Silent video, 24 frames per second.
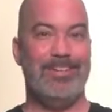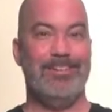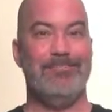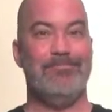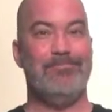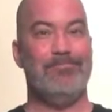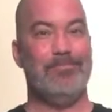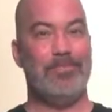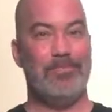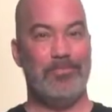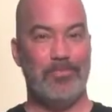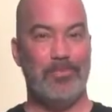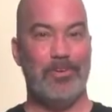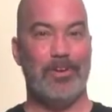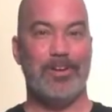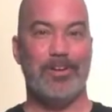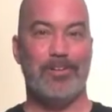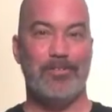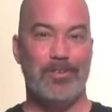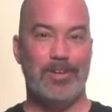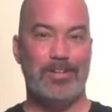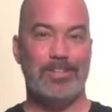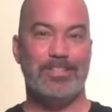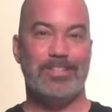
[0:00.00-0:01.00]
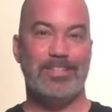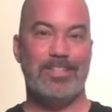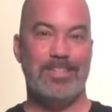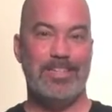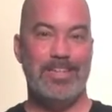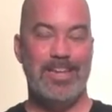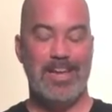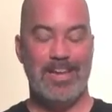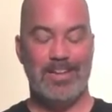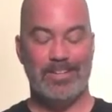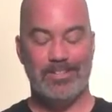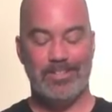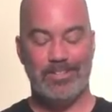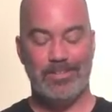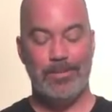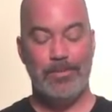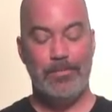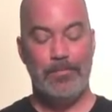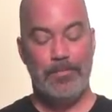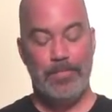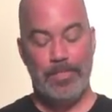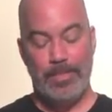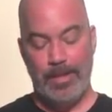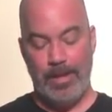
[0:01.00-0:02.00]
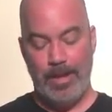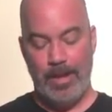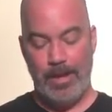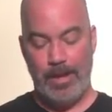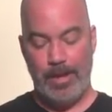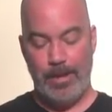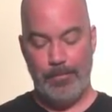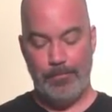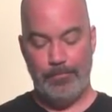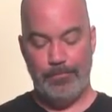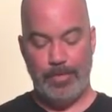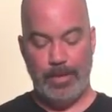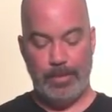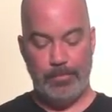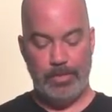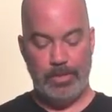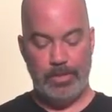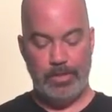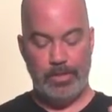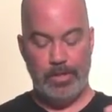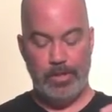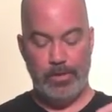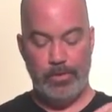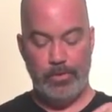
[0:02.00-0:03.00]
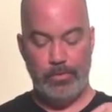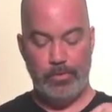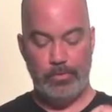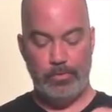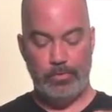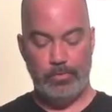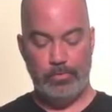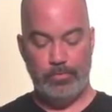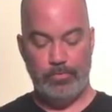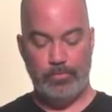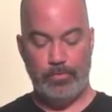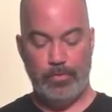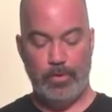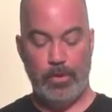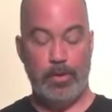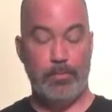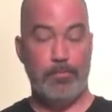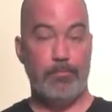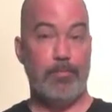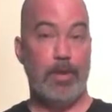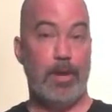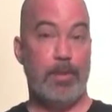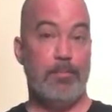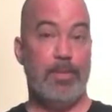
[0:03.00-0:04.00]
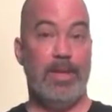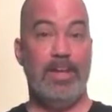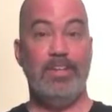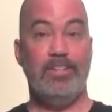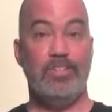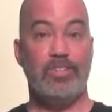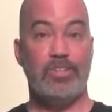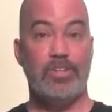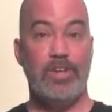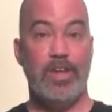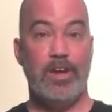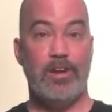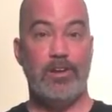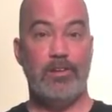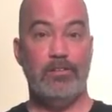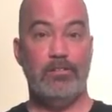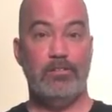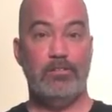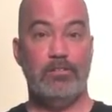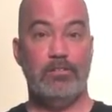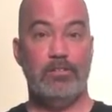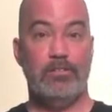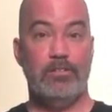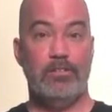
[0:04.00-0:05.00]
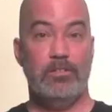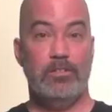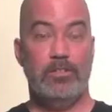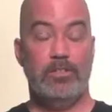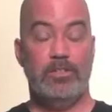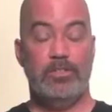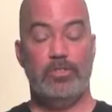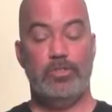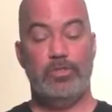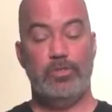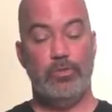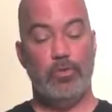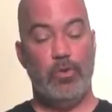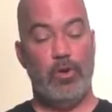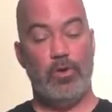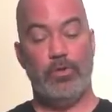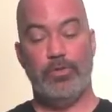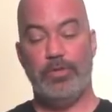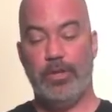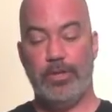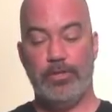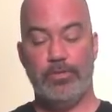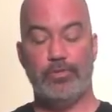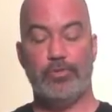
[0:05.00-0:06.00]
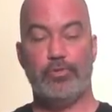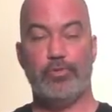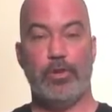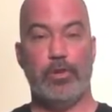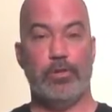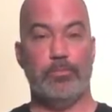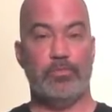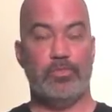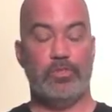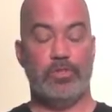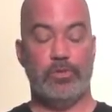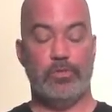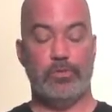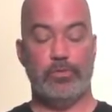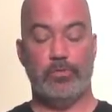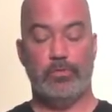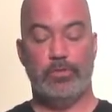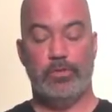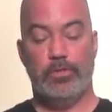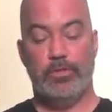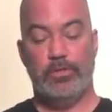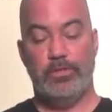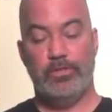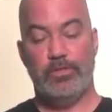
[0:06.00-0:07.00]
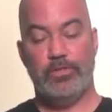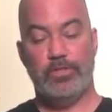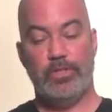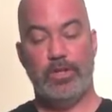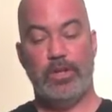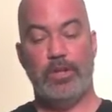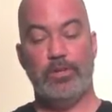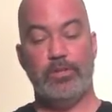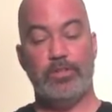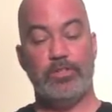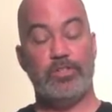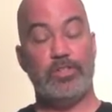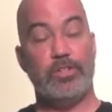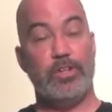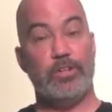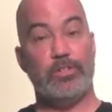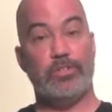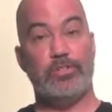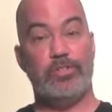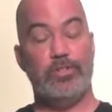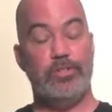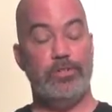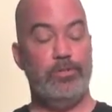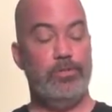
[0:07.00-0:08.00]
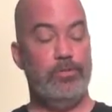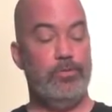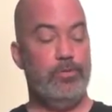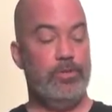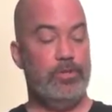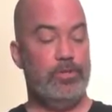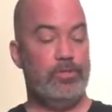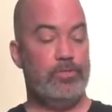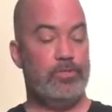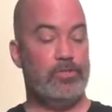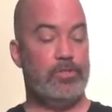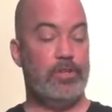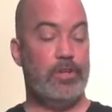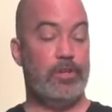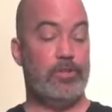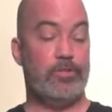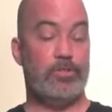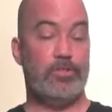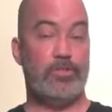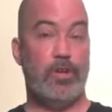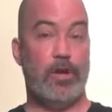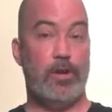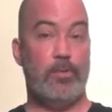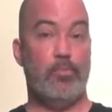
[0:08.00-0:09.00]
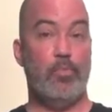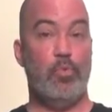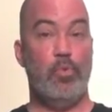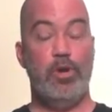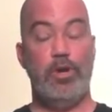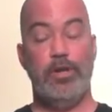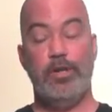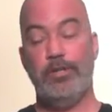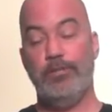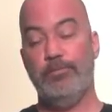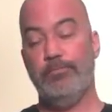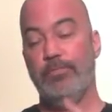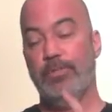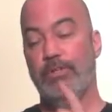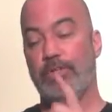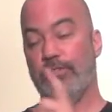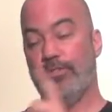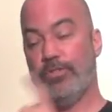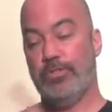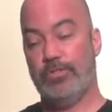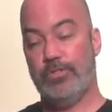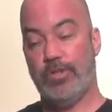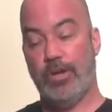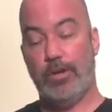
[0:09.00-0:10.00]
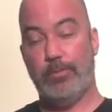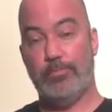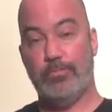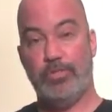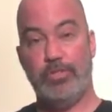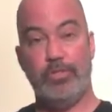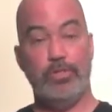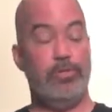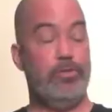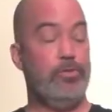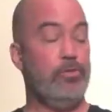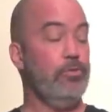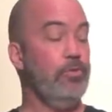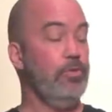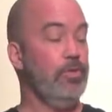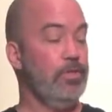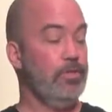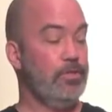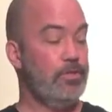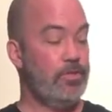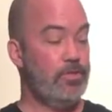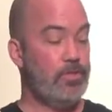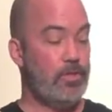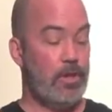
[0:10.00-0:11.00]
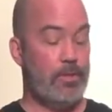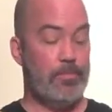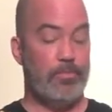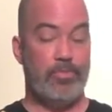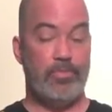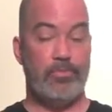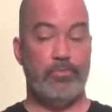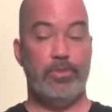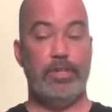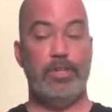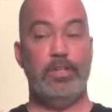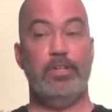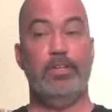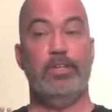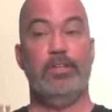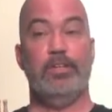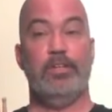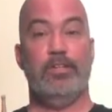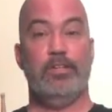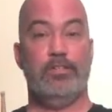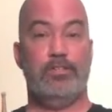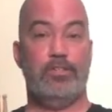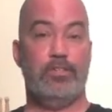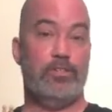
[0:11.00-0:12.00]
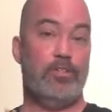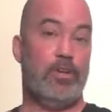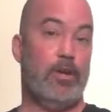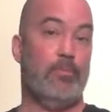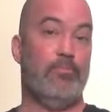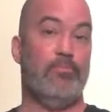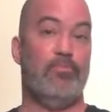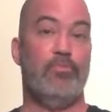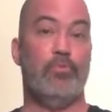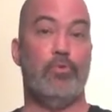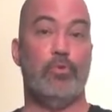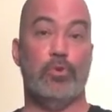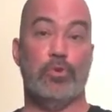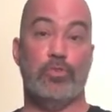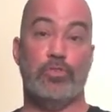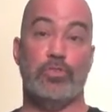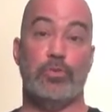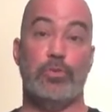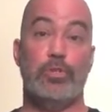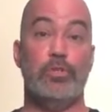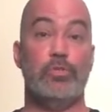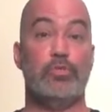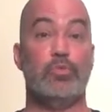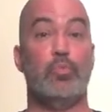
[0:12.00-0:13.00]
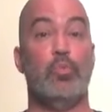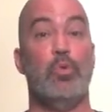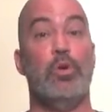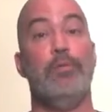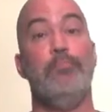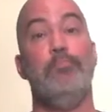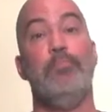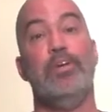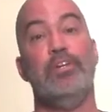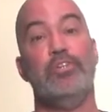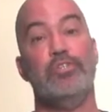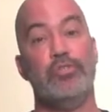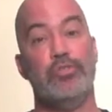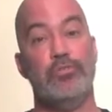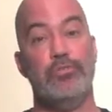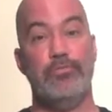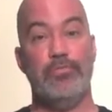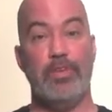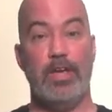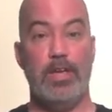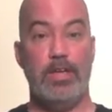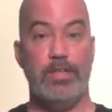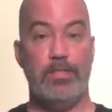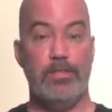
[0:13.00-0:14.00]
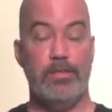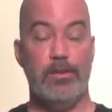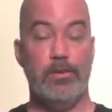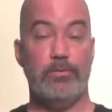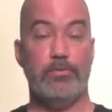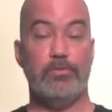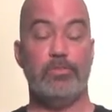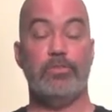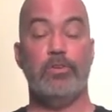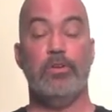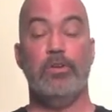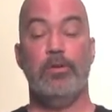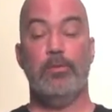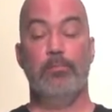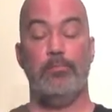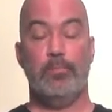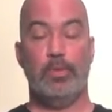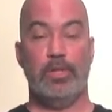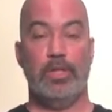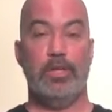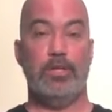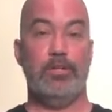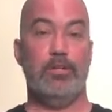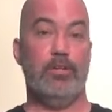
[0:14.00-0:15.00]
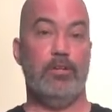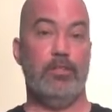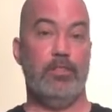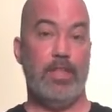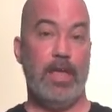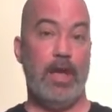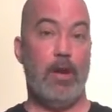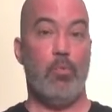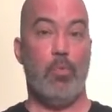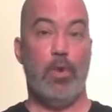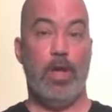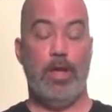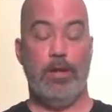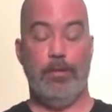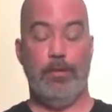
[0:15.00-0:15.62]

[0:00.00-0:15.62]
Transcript: and before I go on to the next. I'm going to go from my main snare to all the other drums. So snare to snare 2, snare to tom 1, to tom 2, to tom 3, and to tom 4. So here's one measure of eighth notes played that